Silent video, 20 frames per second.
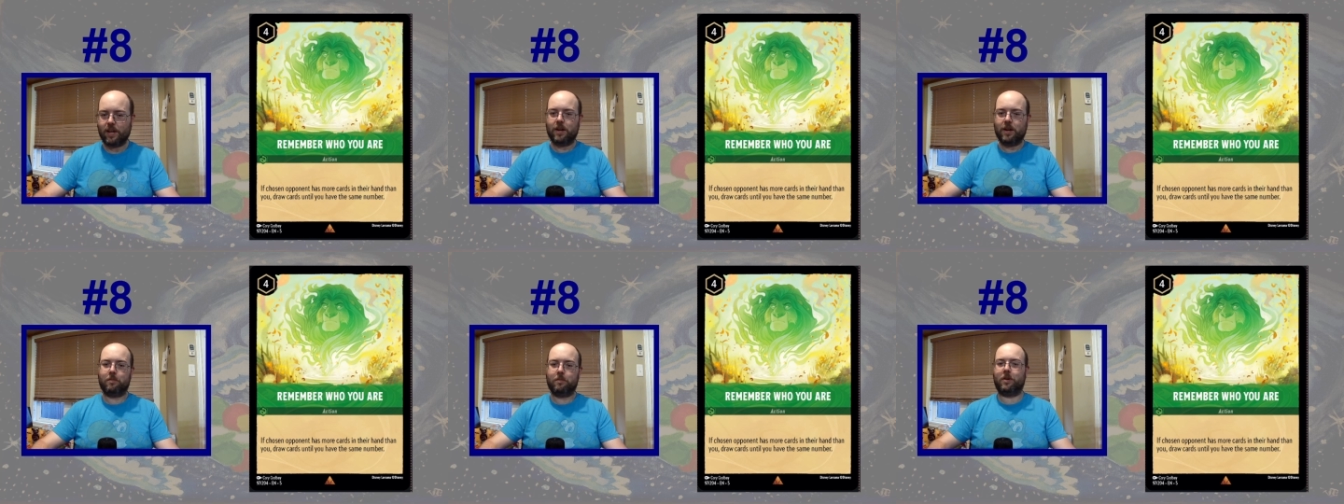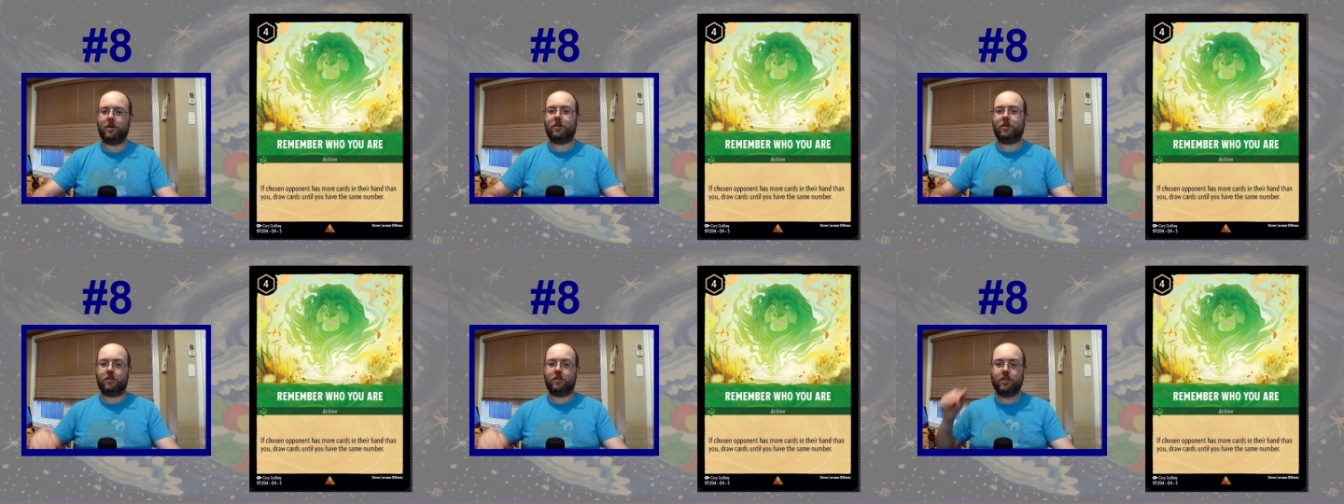where
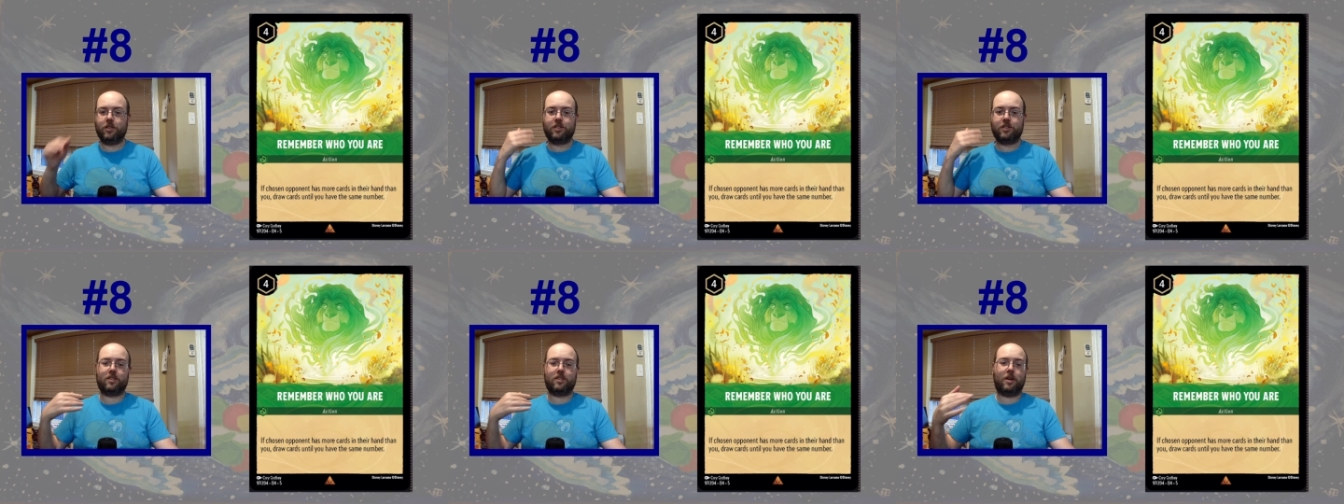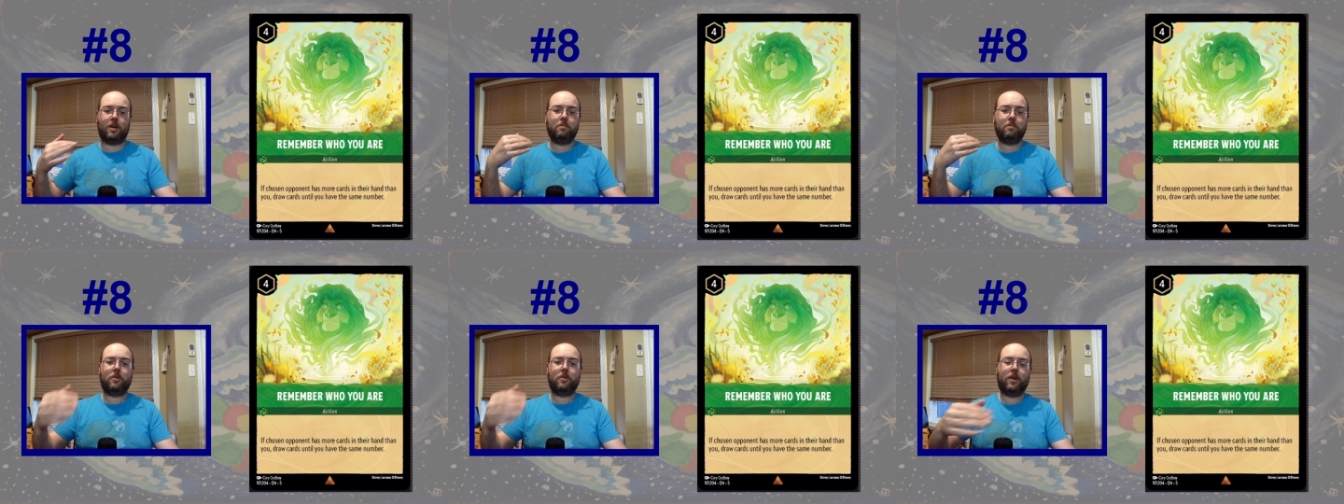you just
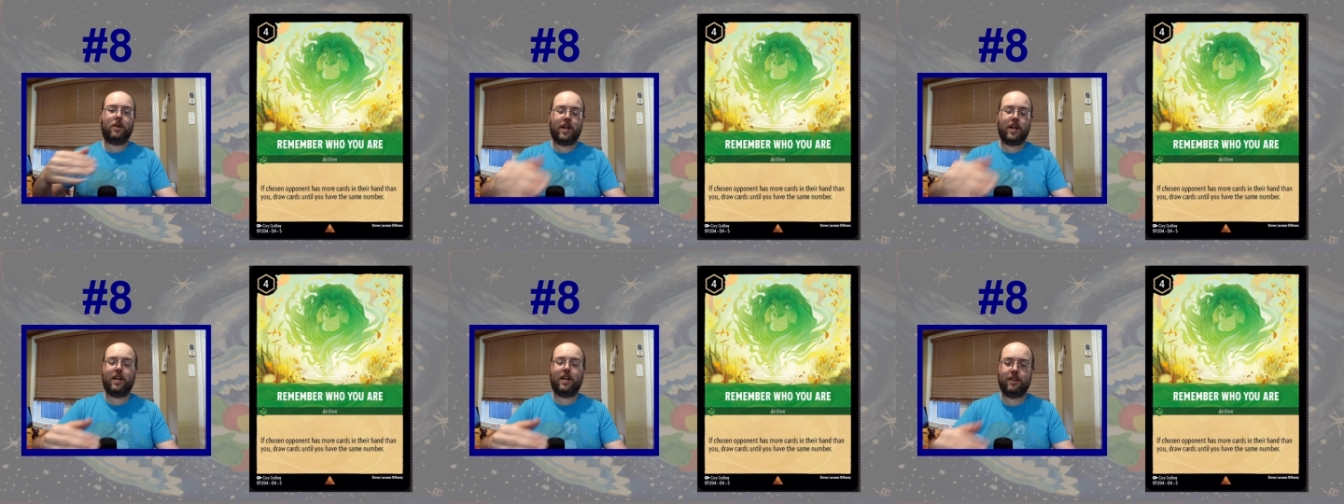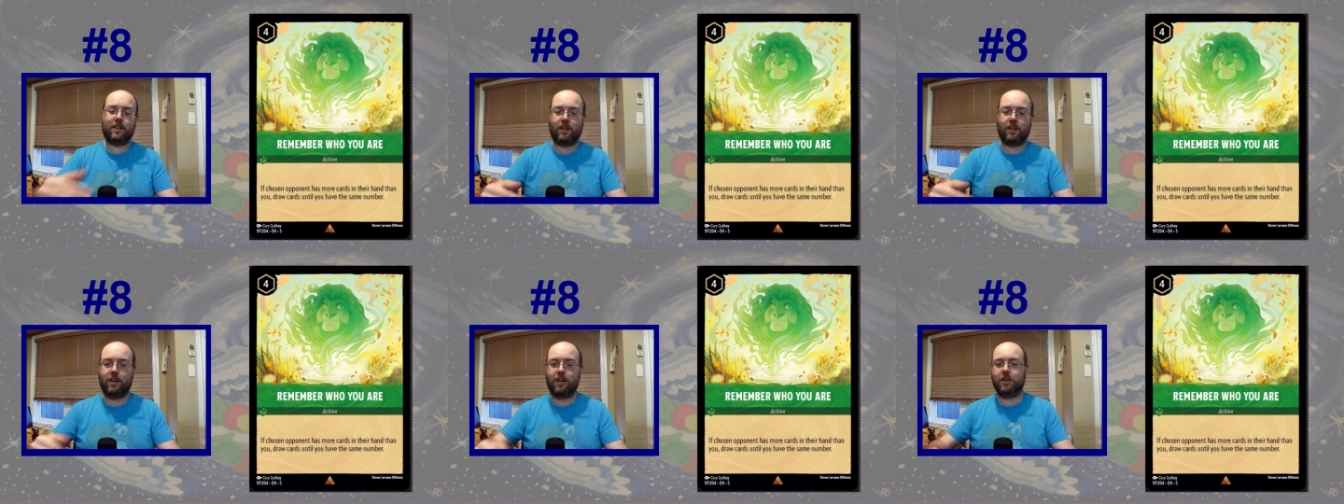dump your hand
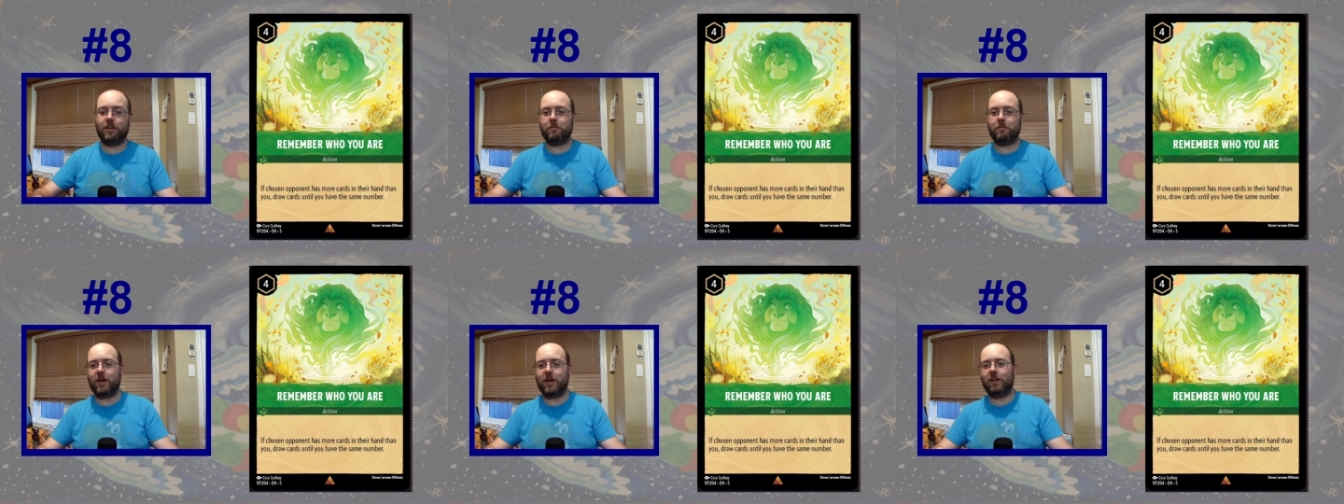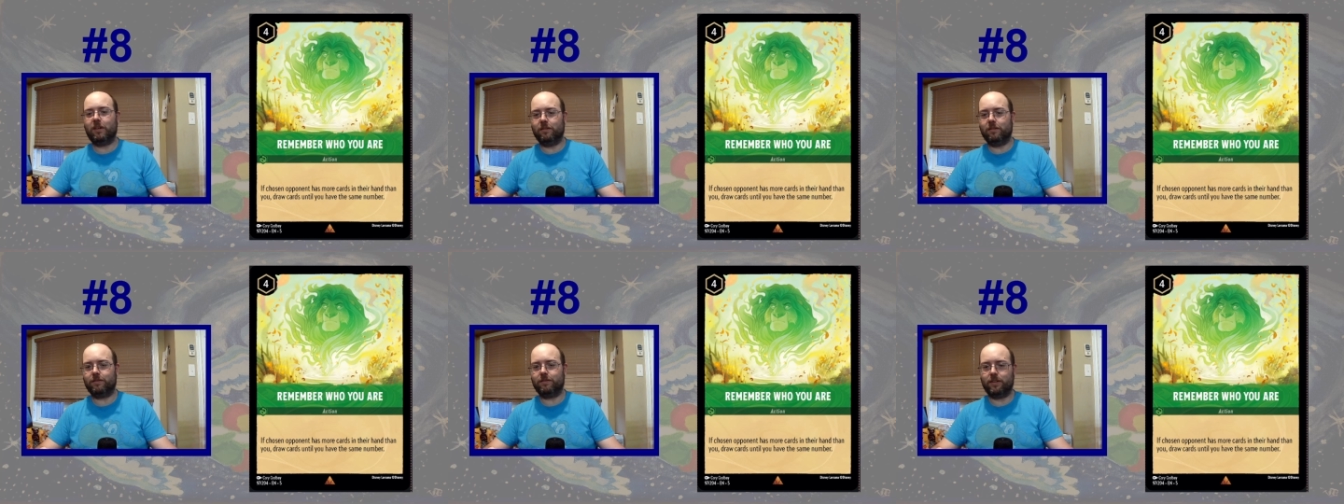on the
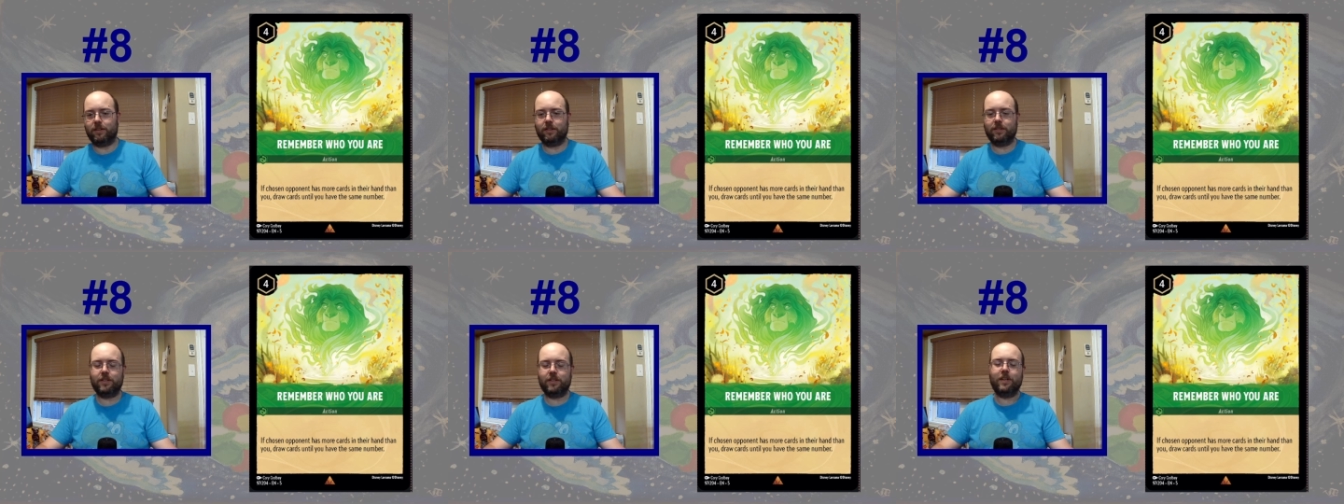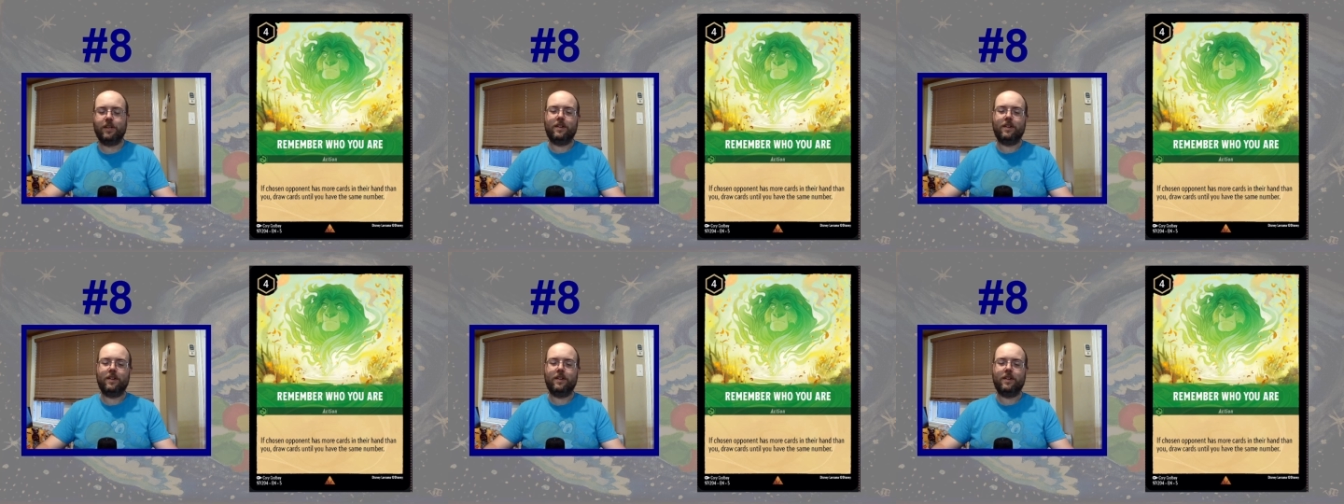battlefield,